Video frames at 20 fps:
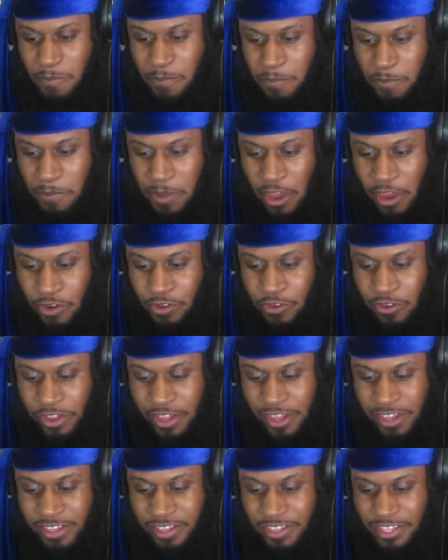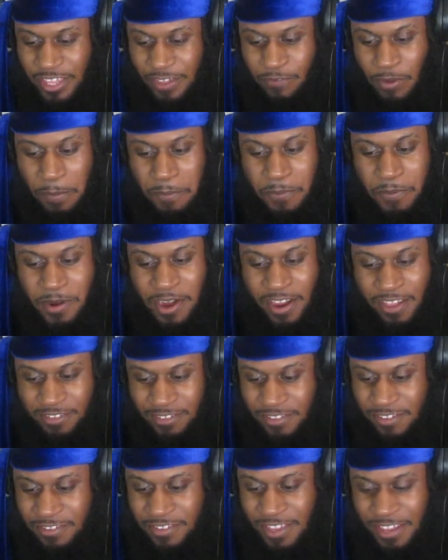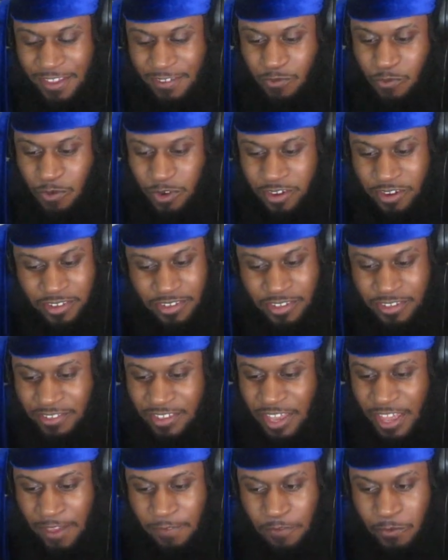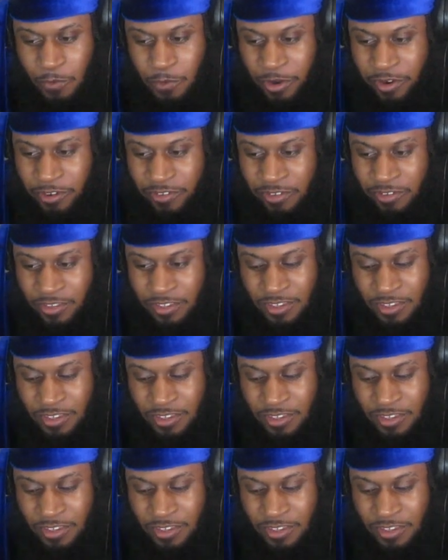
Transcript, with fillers: Byakuya. If I pronounce these names weird, I have a weird,